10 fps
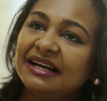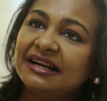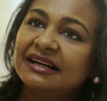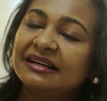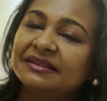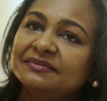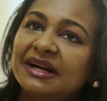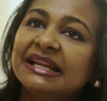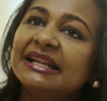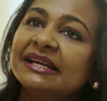
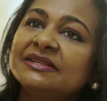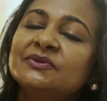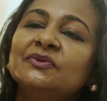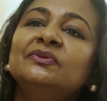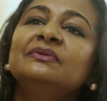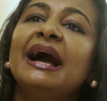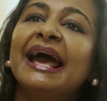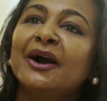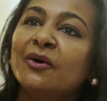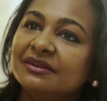I'd like to
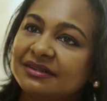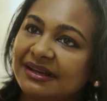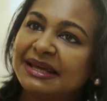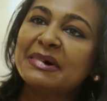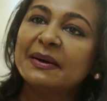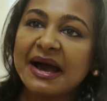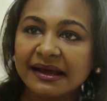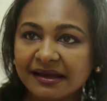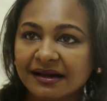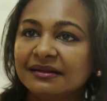hang out in my
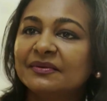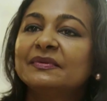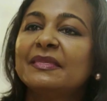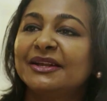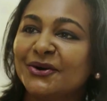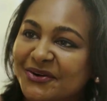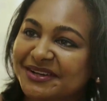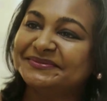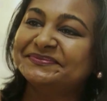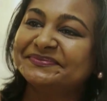backyard with my dog.